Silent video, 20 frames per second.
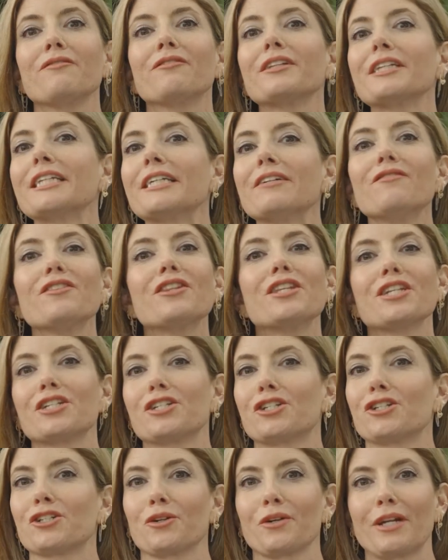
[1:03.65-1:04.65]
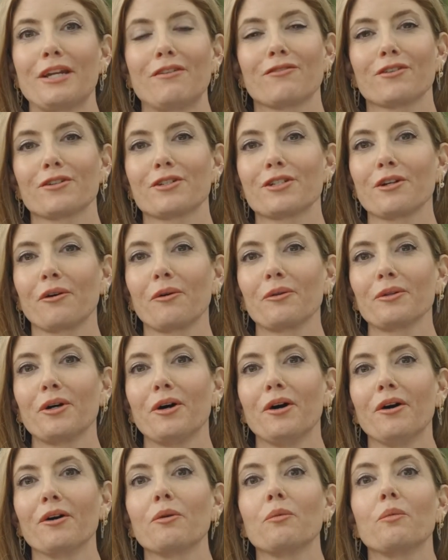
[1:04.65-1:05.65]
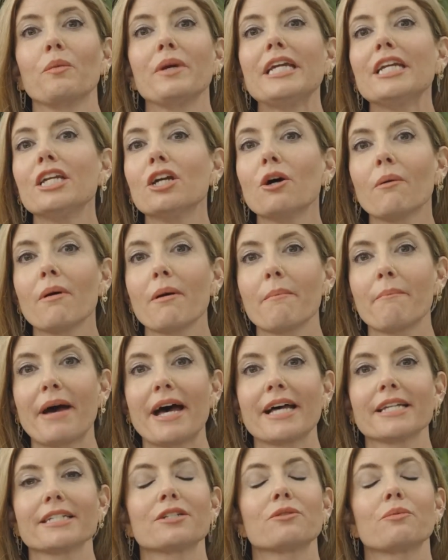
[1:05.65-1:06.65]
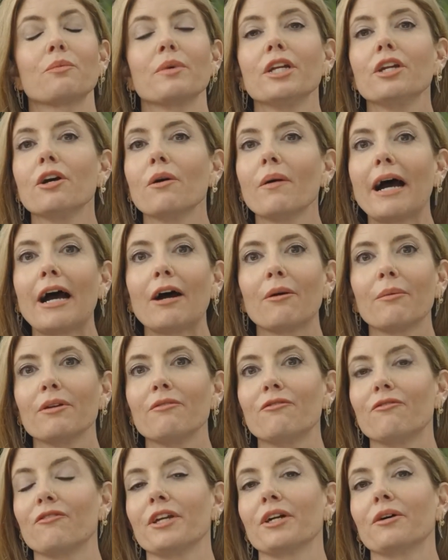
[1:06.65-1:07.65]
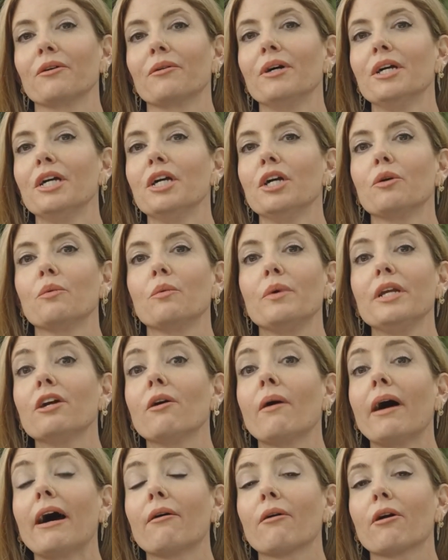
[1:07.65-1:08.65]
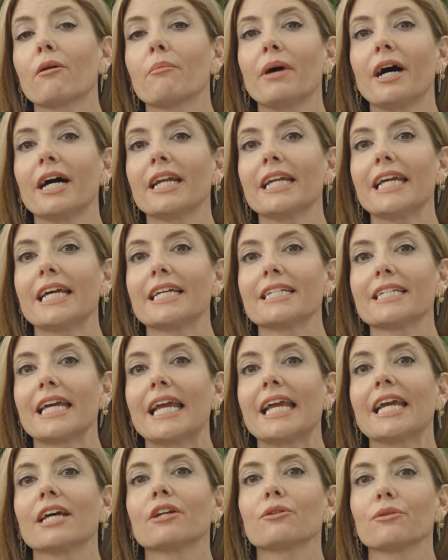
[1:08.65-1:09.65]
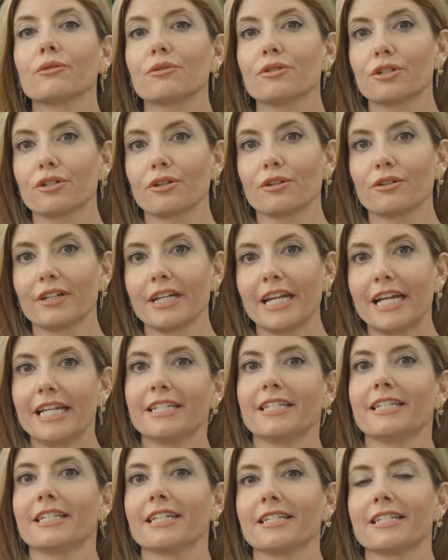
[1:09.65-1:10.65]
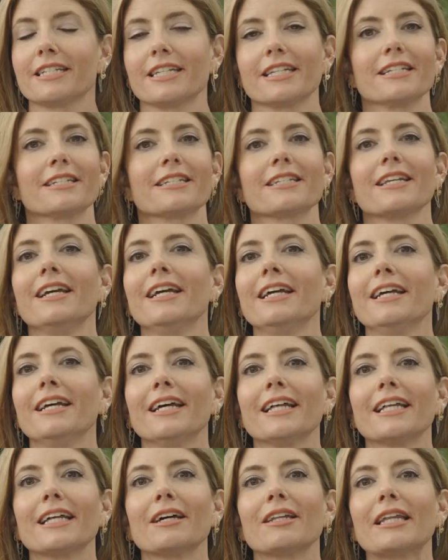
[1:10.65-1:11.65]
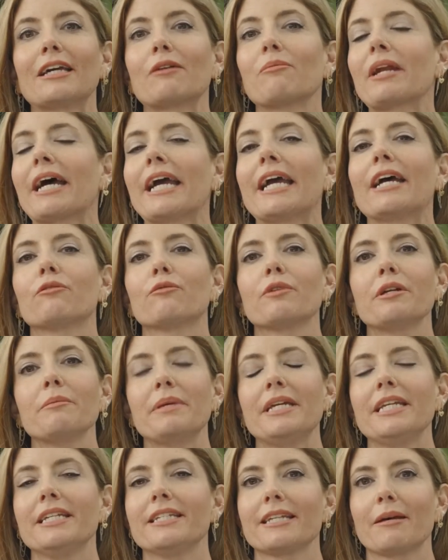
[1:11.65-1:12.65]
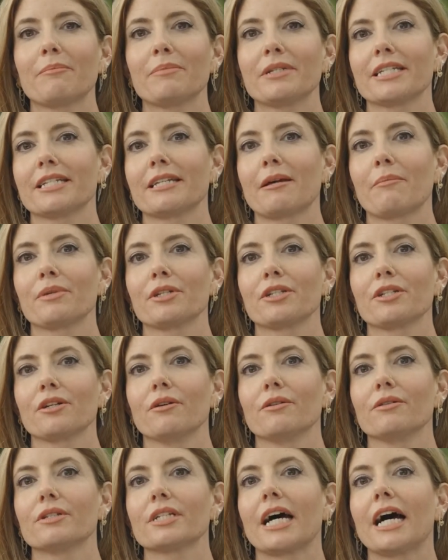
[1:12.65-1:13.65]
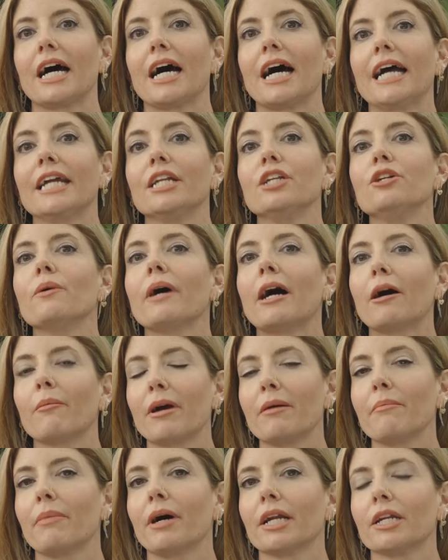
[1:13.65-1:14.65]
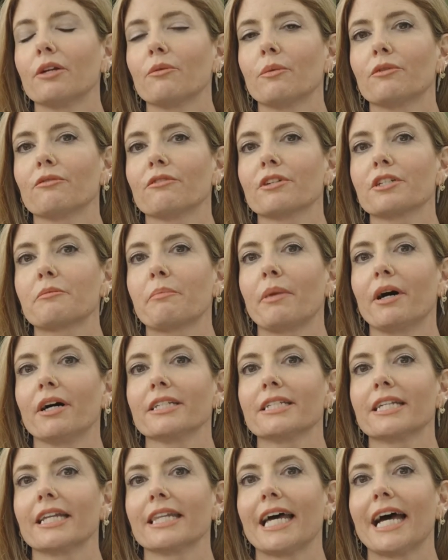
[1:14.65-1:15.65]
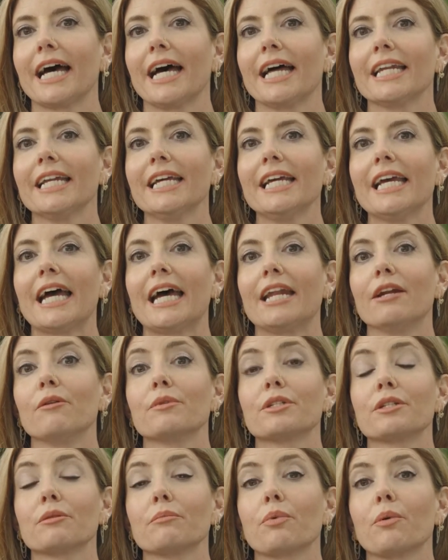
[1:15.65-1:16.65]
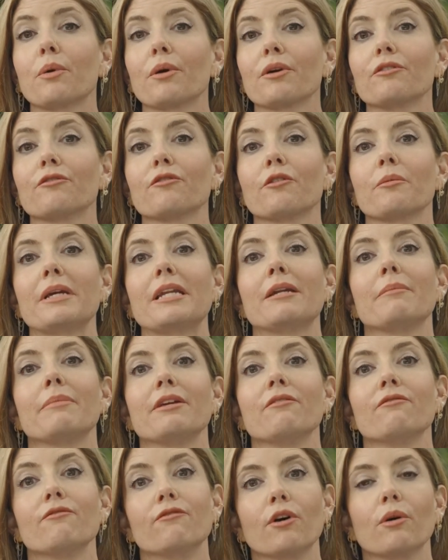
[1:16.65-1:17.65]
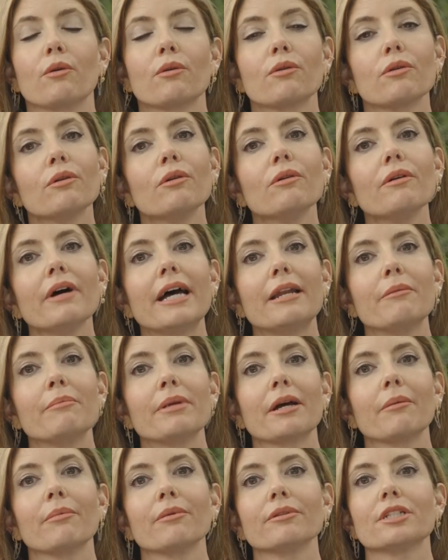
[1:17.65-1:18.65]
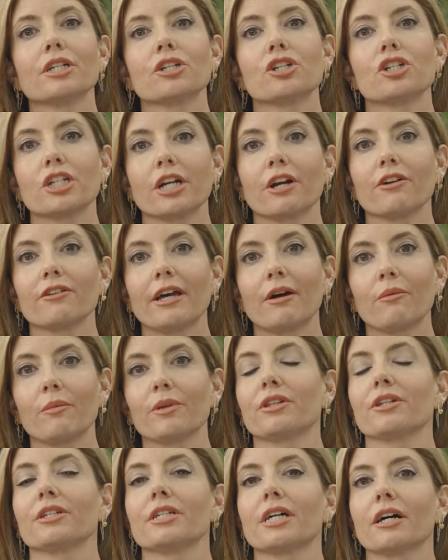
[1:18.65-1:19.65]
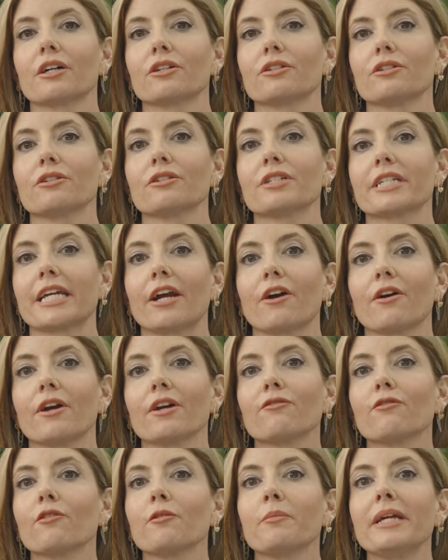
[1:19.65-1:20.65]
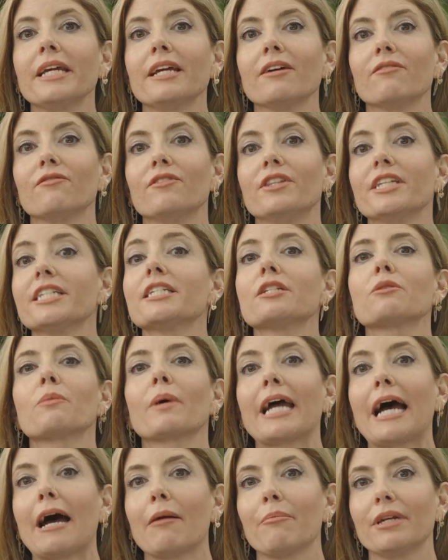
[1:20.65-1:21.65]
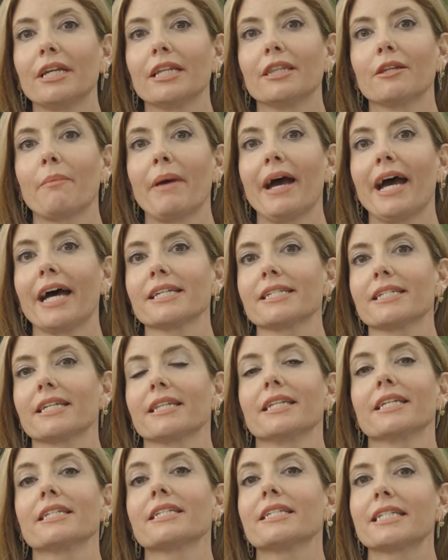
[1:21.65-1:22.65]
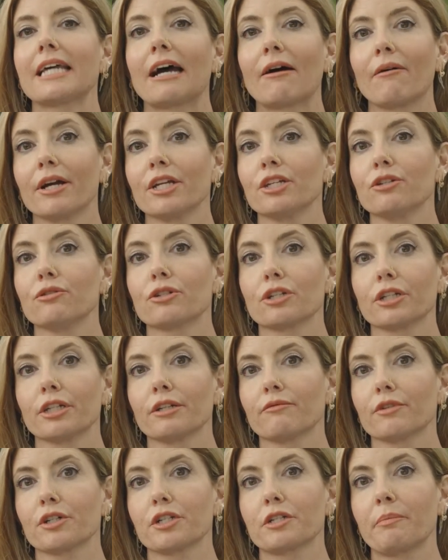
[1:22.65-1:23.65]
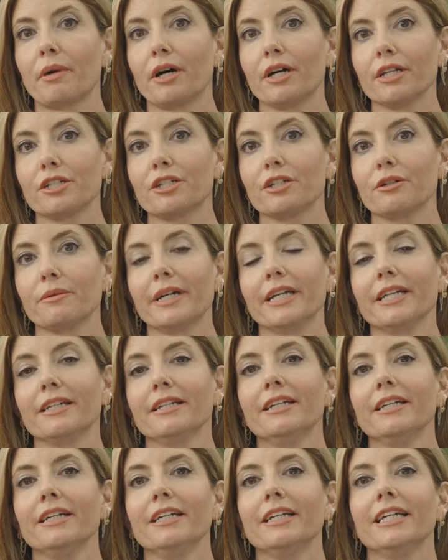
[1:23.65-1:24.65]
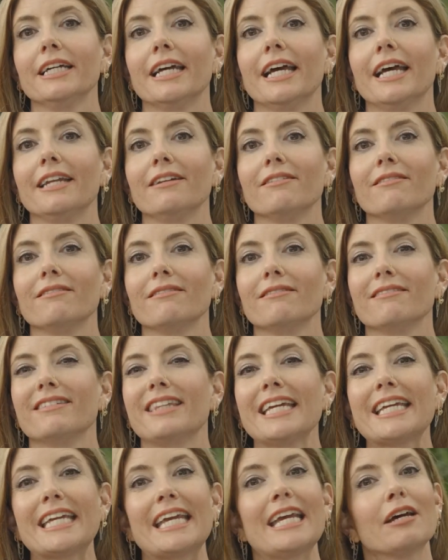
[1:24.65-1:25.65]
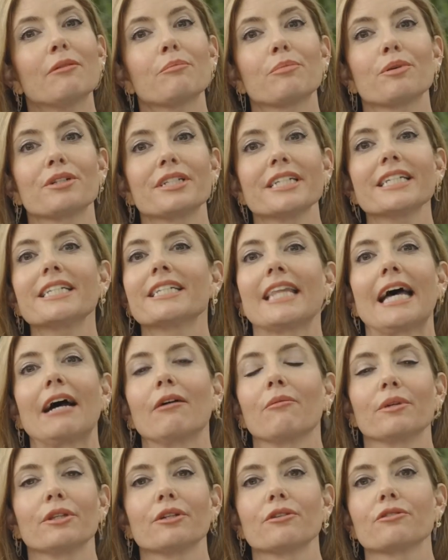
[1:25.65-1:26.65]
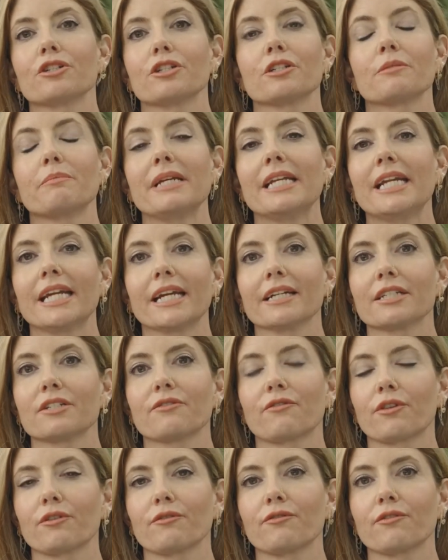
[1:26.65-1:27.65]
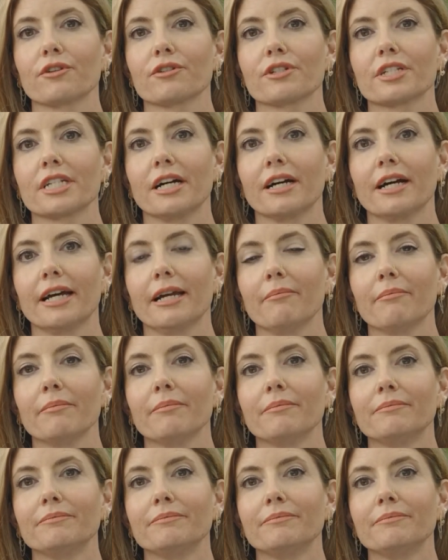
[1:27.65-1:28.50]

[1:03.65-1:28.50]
lived this journey for so long. We know it best. We know how we feel. We know how our body has handled certain instances. Like when I had repeat sepsis episodes, I knew how my body would respond to that. And it was important for me to be vocal and be able to share that with the doctors caring for me of this is what happened in the past and this is how I usually respond to it. And they can't predict that when they're just meeting us for the first time.